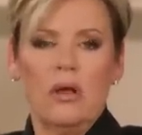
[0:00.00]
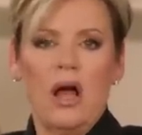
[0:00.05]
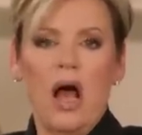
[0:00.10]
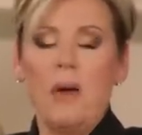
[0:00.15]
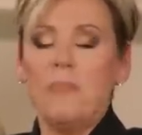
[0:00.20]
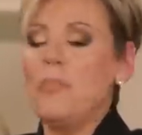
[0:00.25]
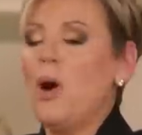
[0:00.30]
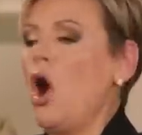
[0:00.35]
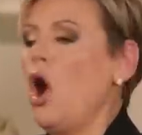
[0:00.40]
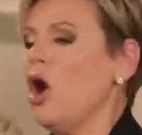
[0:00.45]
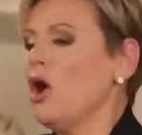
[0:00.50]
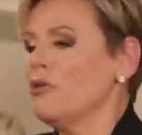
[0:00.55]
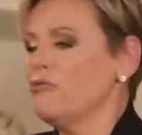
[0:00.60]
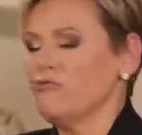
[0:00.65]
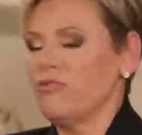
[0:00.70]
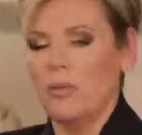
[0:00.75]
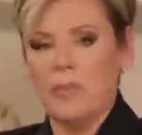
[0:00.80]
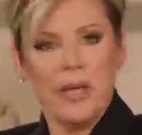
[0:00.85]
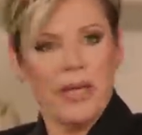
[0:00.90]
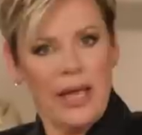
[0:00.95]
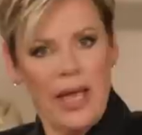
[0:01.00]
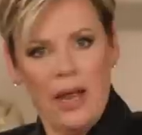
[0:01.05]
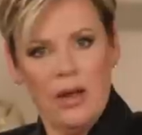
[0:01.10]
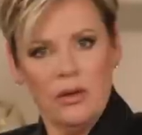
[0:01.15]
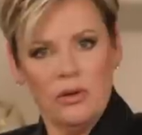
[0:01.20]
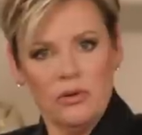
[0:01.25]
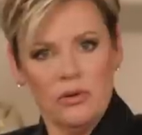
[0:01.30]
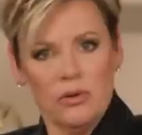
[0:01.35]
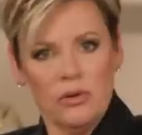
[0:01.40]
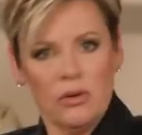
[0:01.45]
Apart from a
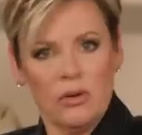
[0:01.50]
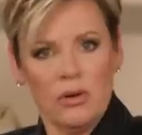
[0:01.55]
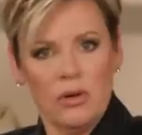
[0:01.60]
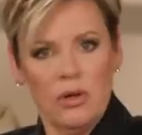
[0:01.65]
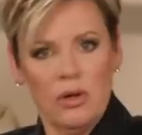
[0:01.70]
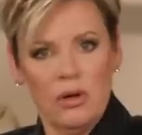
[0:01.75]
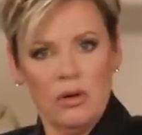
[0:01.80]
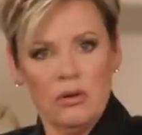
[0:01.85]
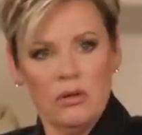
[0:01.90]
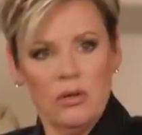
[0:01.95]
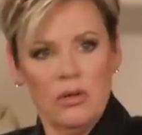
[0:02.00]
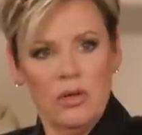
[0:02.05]
calendar and a clock.